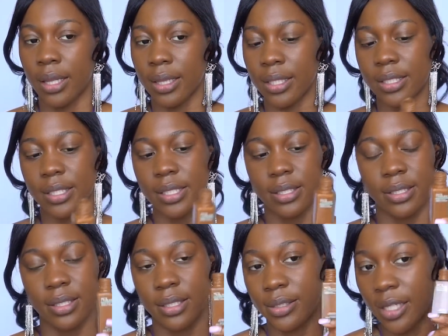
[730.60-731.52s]
this is
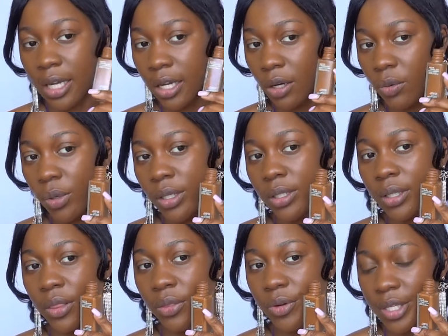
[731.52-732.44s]
the darker one,
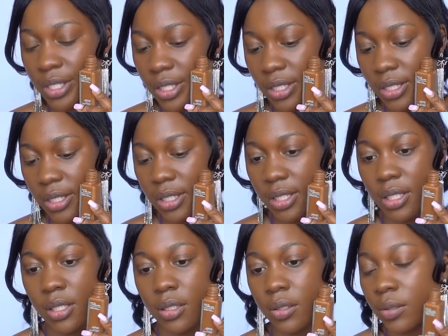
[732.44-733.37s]
360.